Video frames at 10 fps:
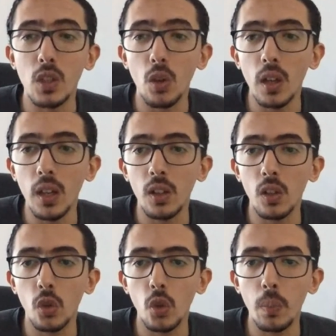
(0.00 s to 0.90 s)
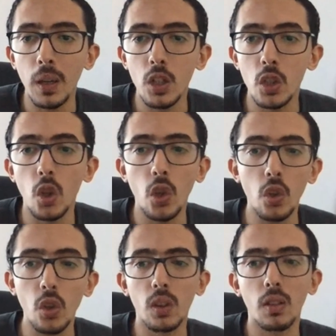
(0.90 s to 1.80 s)
If it's related to
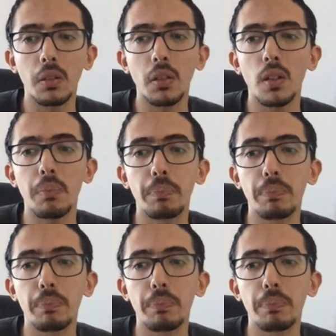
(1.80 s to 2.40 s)
banks or not,